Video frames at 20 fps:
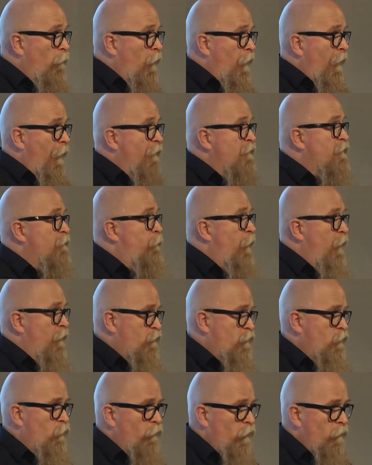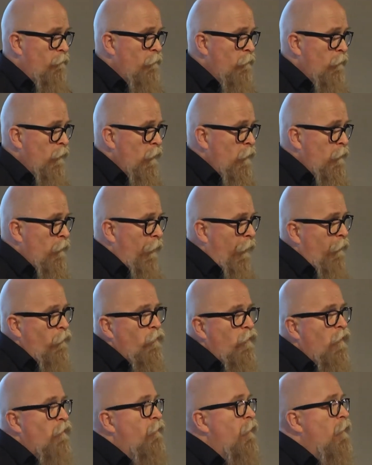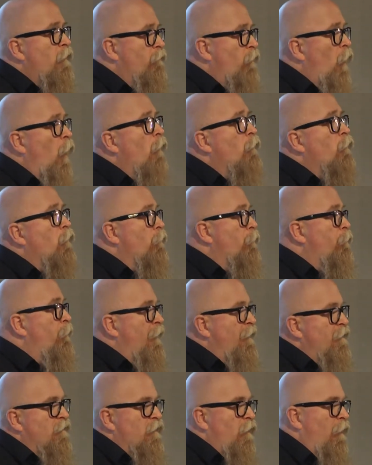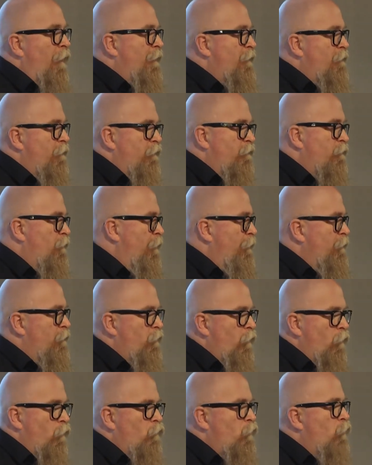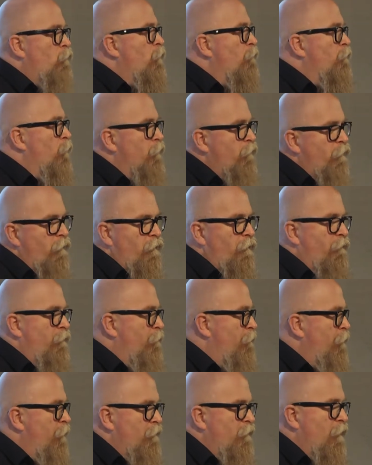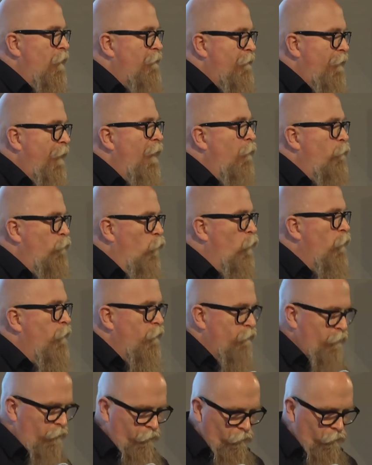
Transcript: aspect to it. And you can think of other things like this, like universities and things like that, where there's a